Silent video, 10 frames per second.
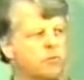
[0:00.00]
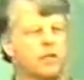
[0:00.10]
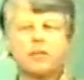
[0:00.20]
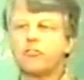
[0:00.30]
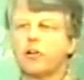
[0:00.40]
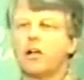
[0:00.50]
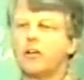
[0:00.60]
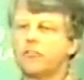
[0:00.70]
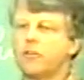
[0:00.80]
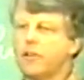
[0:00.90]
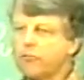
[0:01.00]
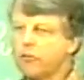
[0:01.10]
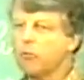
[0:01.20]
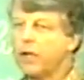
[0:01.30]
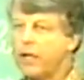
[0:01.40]
the
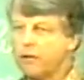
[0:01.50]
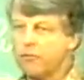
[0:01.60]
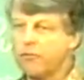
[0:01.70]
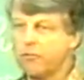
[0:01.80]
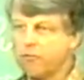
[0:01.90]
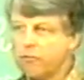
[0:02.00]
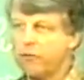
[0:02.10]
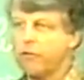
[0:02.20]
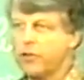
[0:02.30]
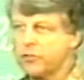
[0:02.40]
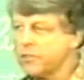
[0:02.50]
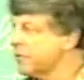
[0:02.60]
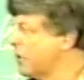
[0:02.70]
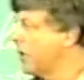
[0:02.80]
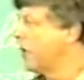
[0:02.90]
intercontinental realities of evangelism,